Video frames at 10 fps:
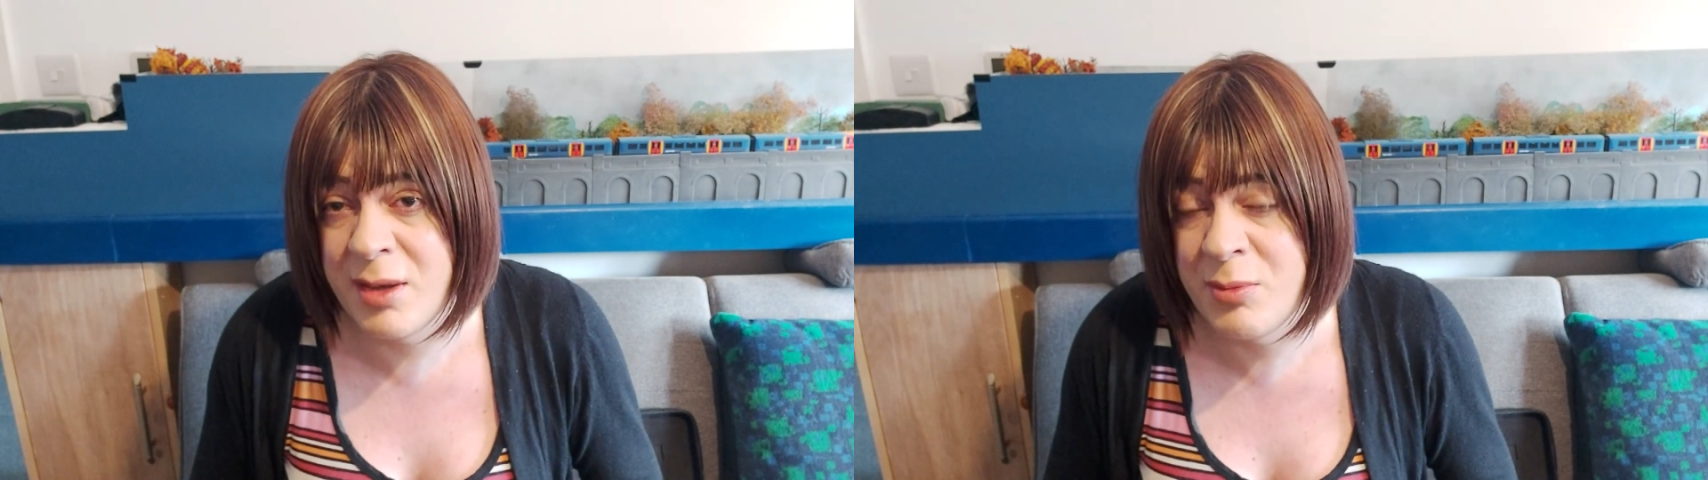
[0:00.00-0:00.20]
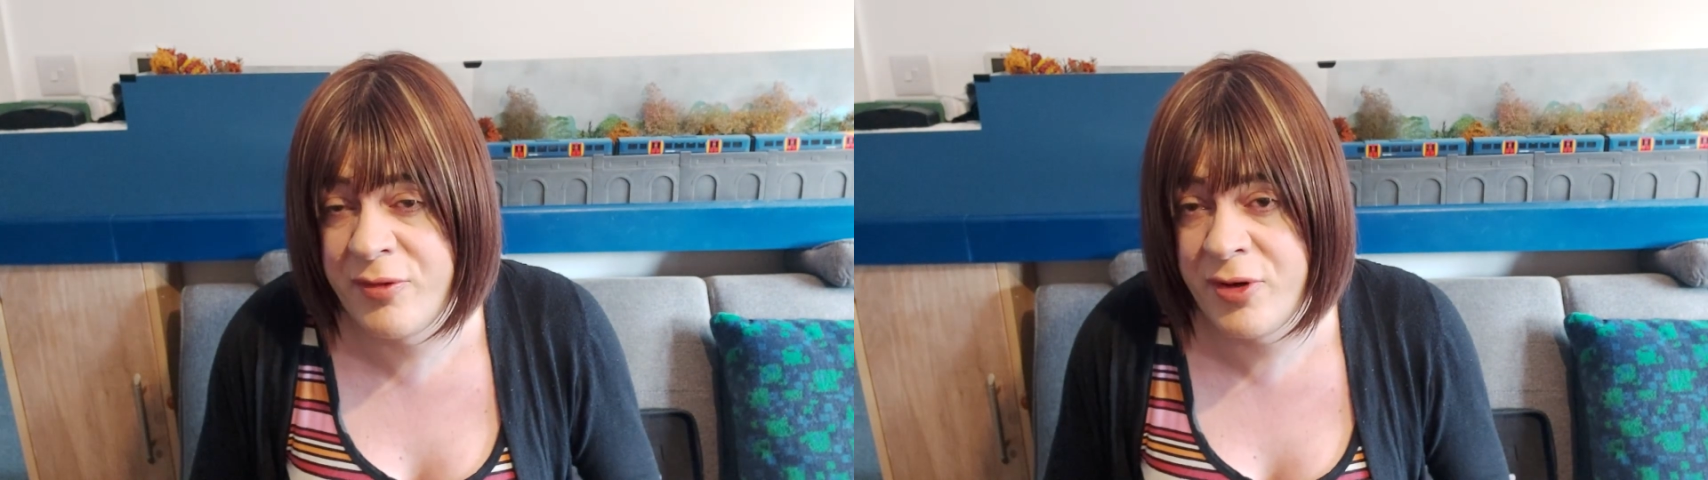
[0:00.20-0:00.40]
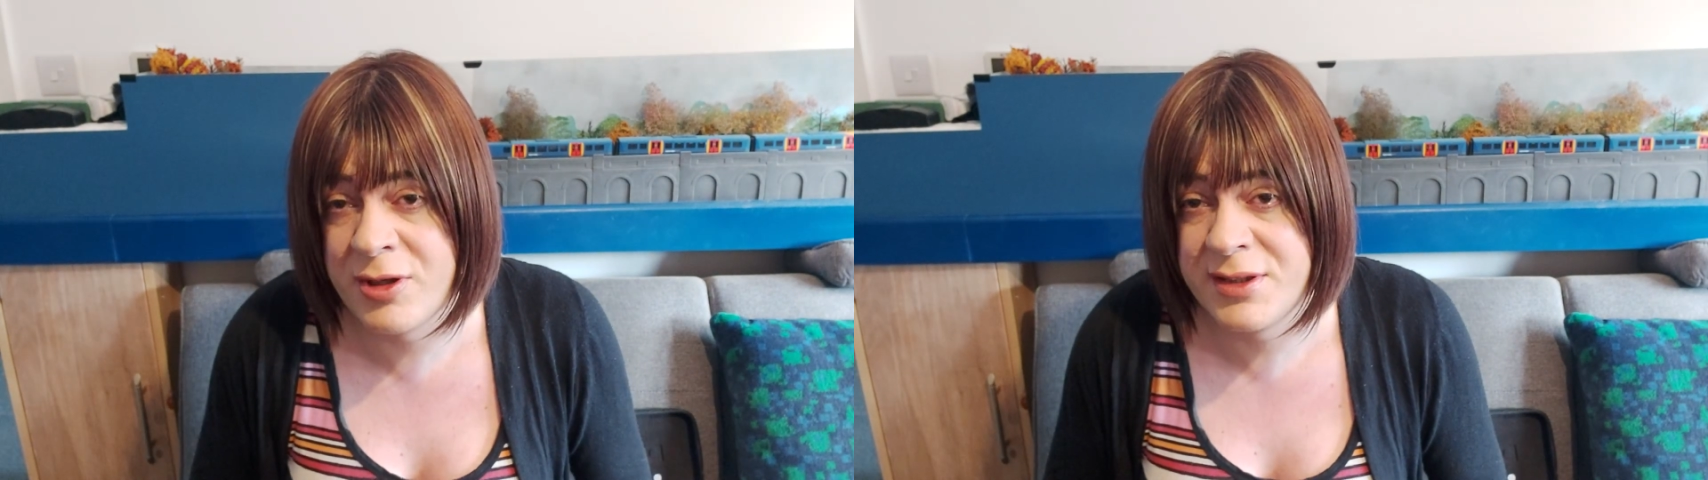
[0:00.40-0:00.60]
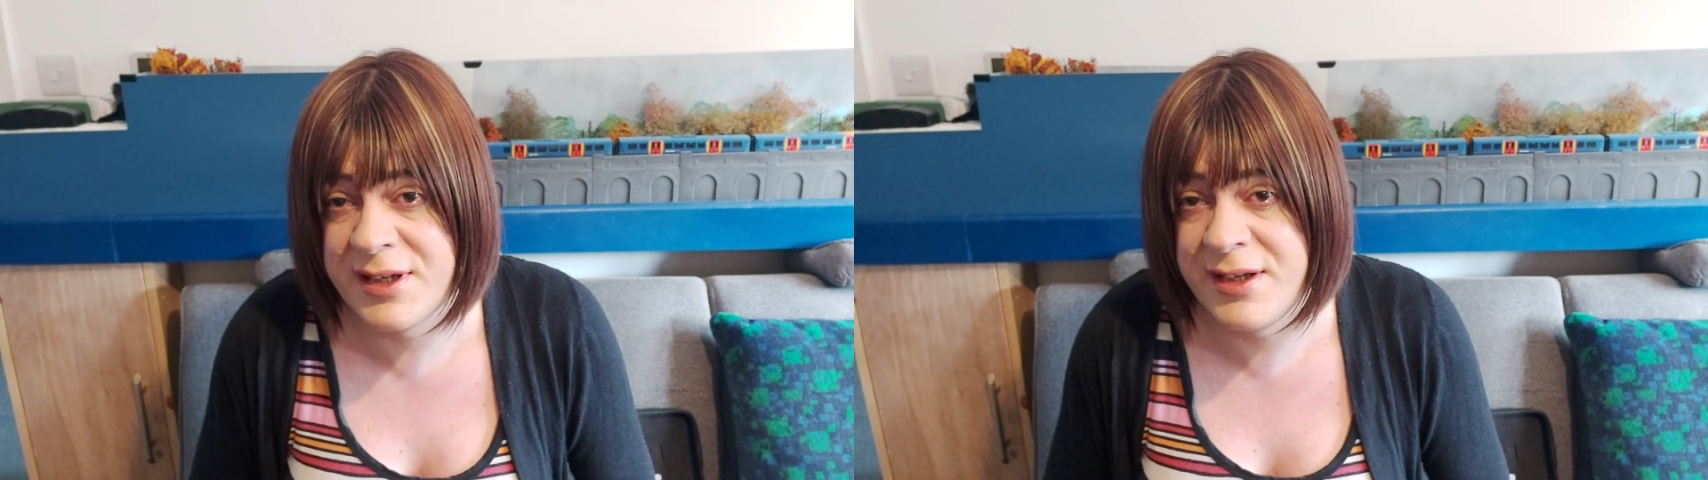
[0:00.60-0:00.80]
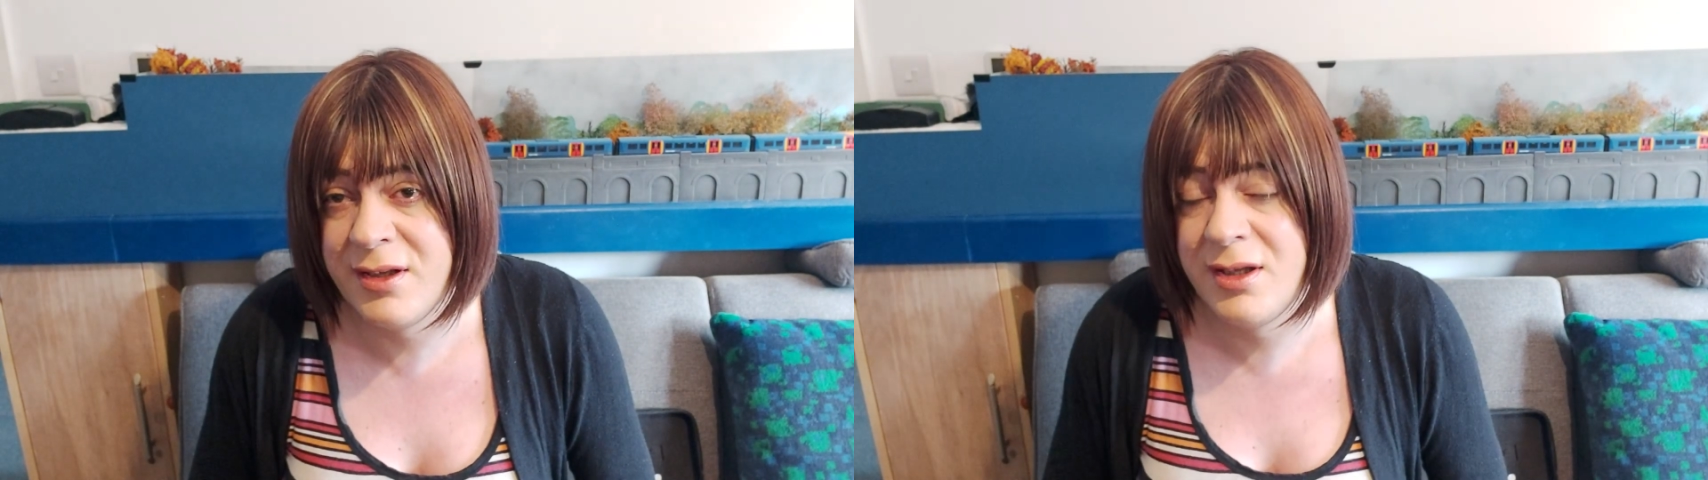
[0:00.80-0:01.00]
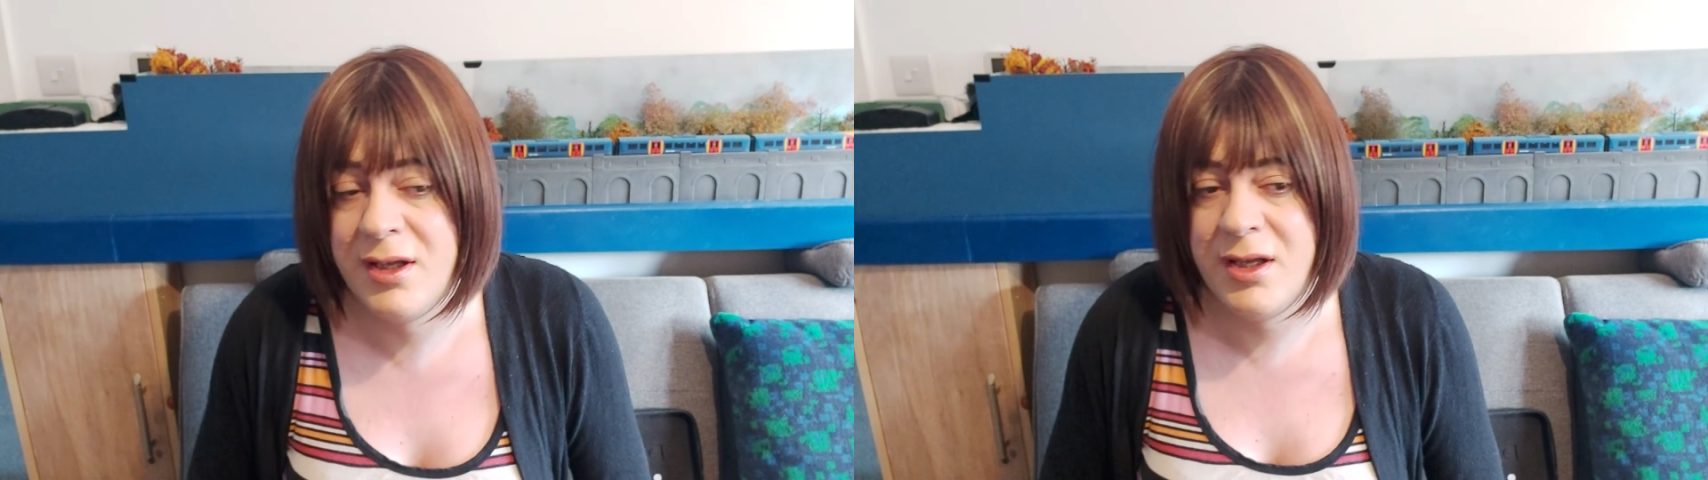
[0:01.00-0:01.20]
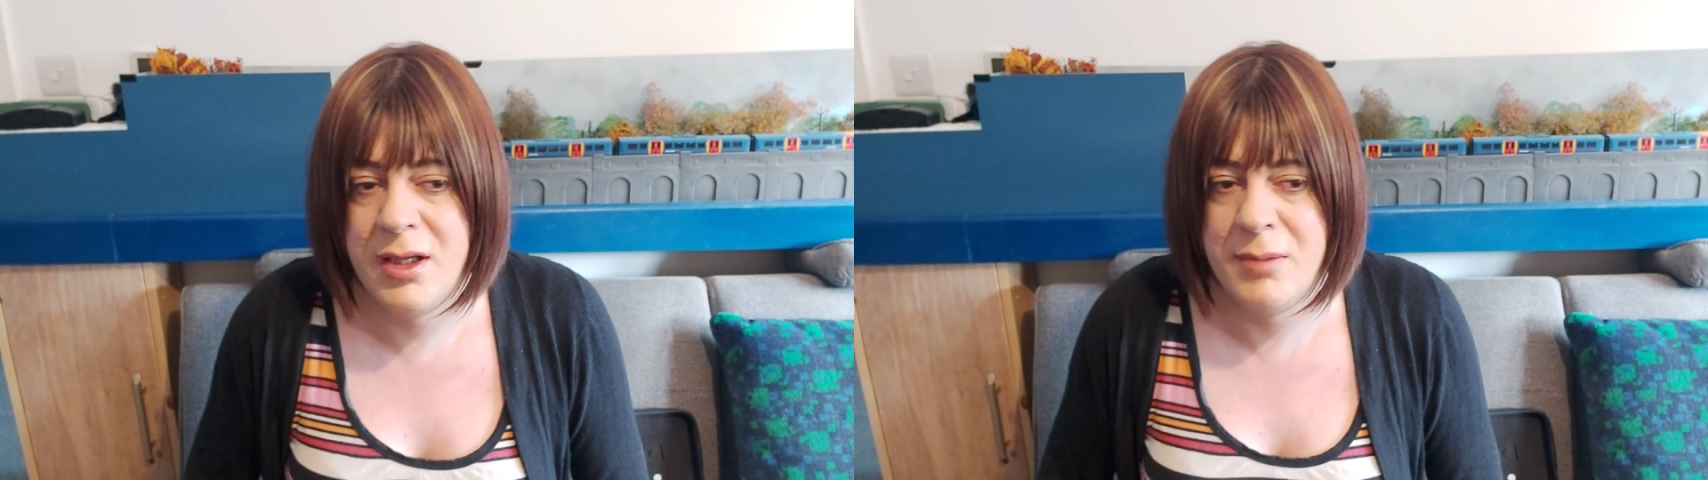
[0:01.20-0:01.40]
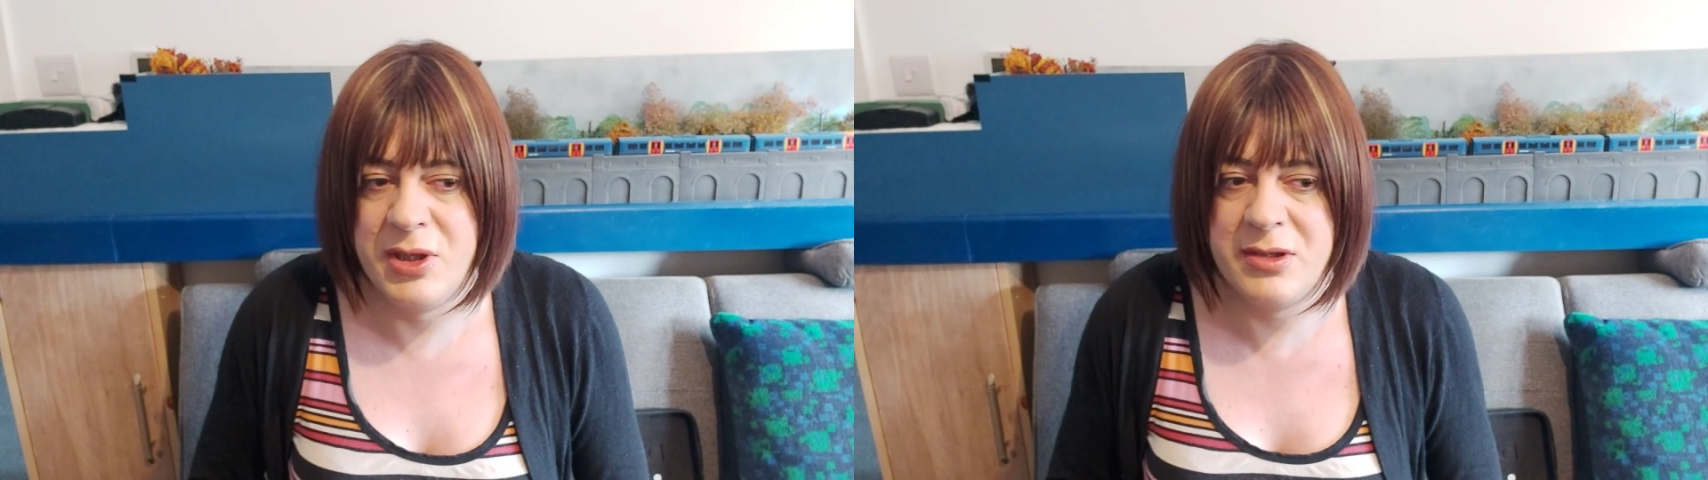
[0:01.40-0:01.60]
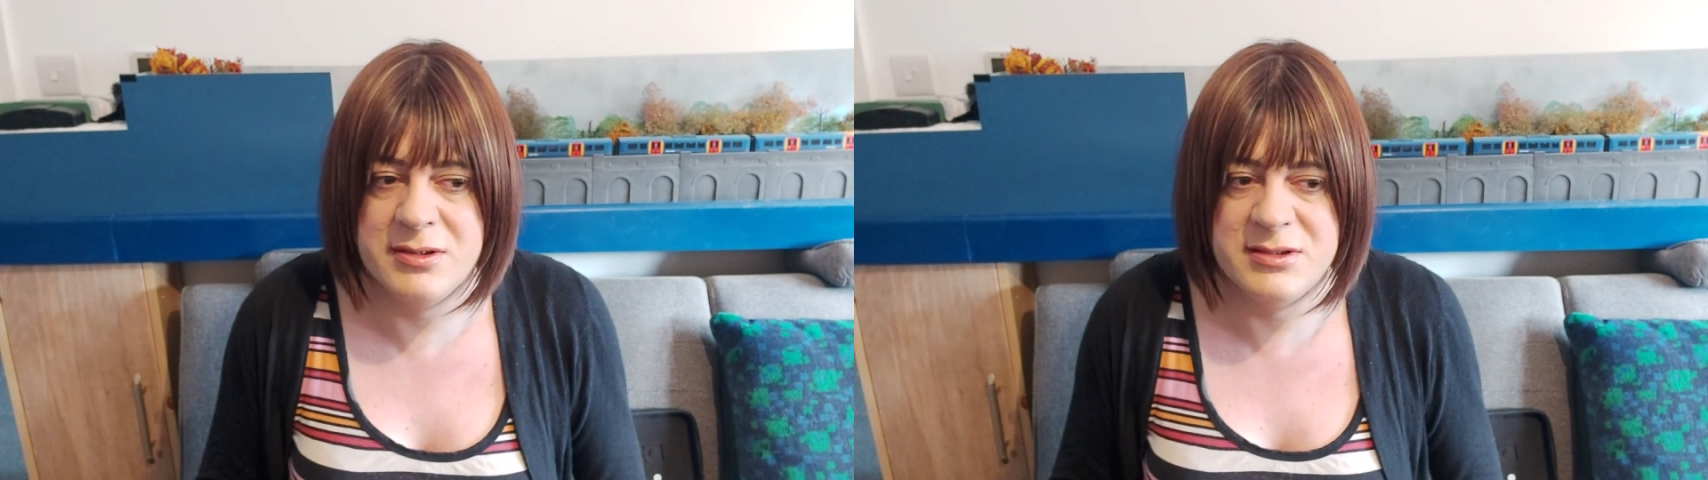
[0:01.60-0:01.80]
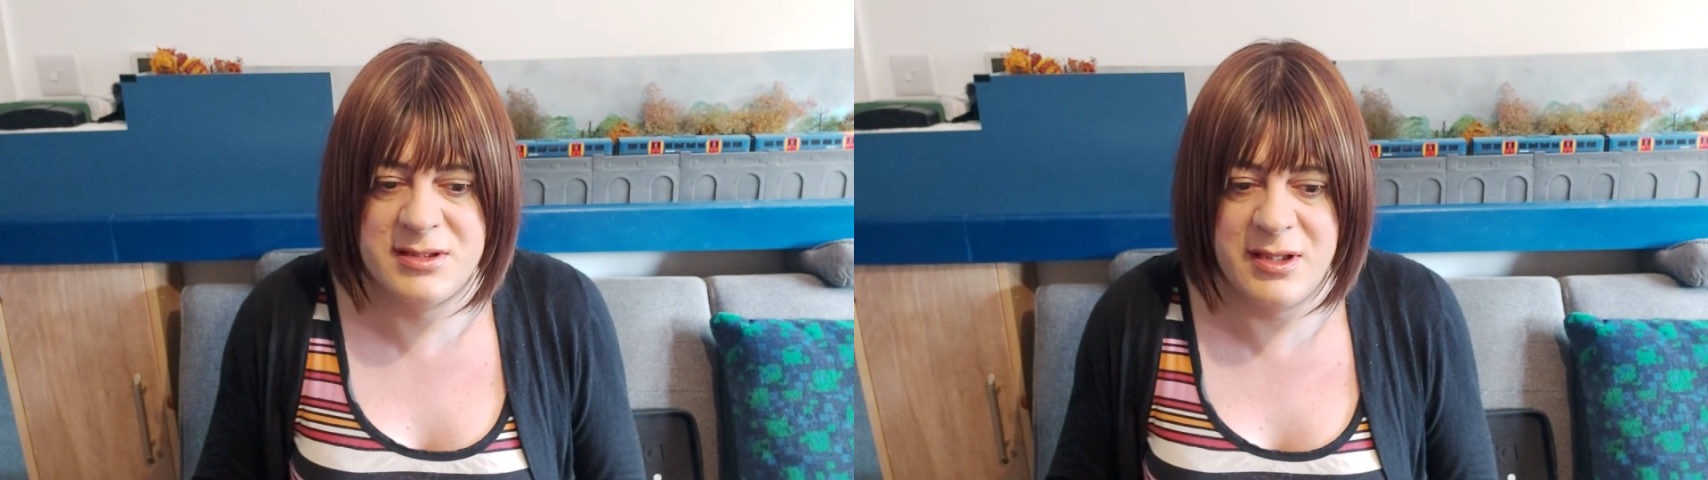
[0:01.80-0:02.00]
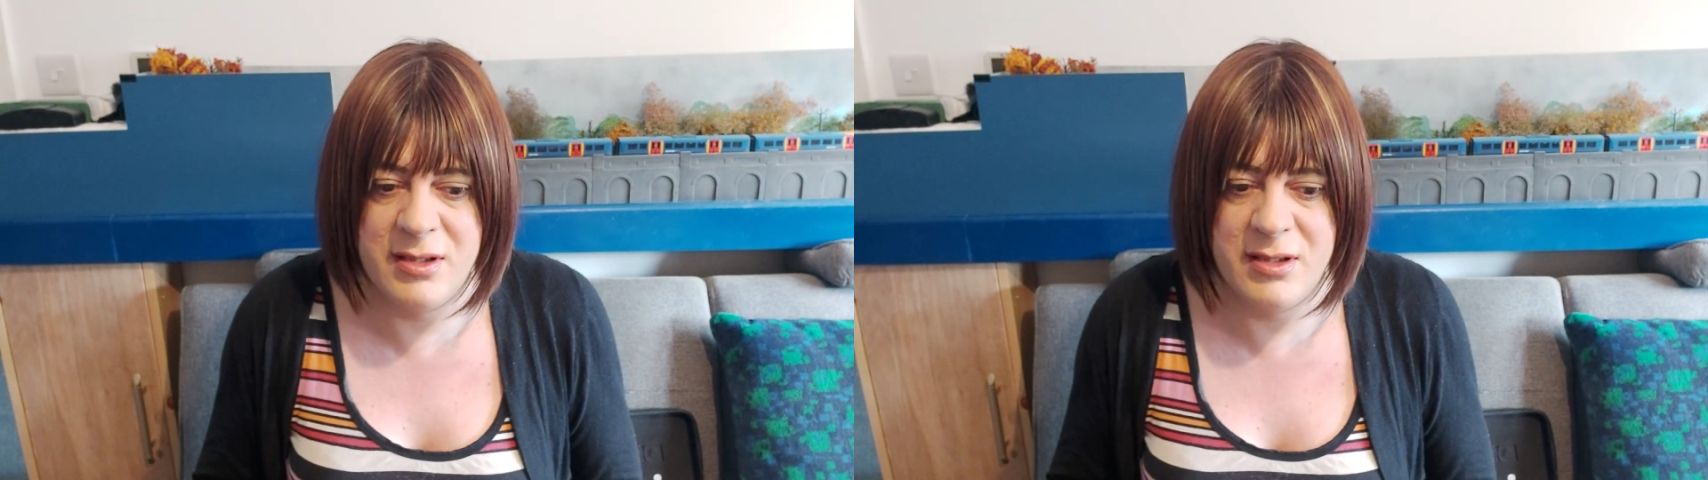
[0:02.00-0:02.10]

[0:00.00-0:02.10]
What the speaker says: I'm off holiday, because